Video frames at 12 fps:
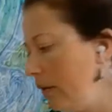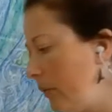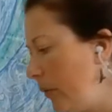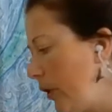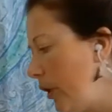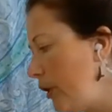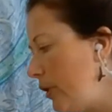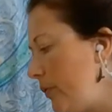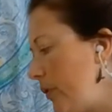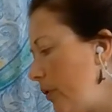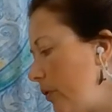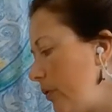We're going to
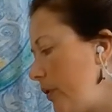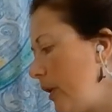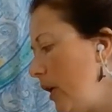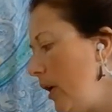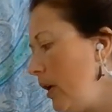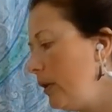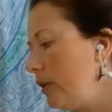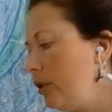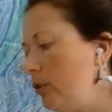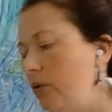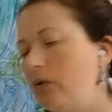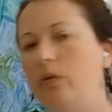use those
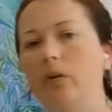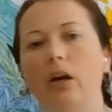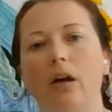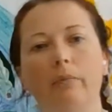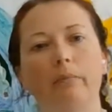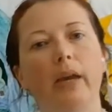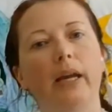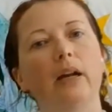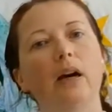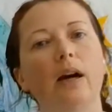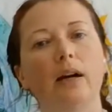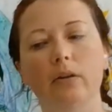to make
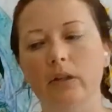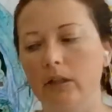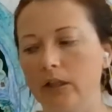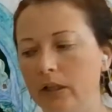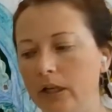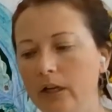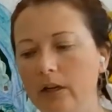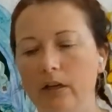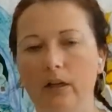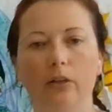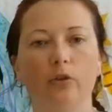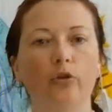our
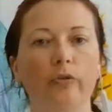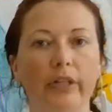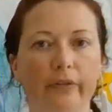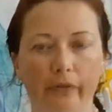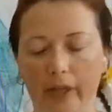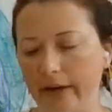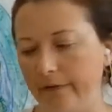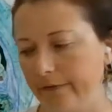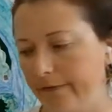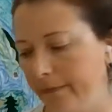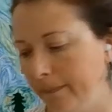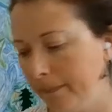tree of life.